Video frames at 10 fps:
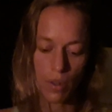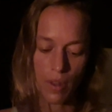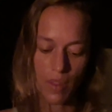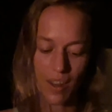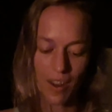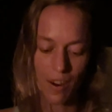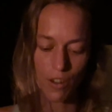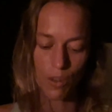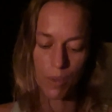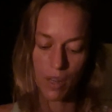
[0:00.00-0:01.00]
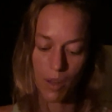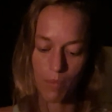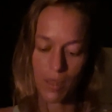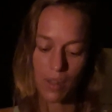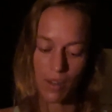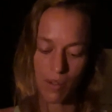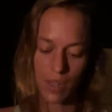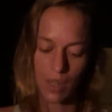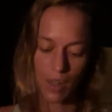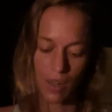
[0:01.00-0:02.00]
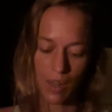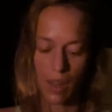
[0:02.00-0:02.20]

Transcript: the character becomes irritated,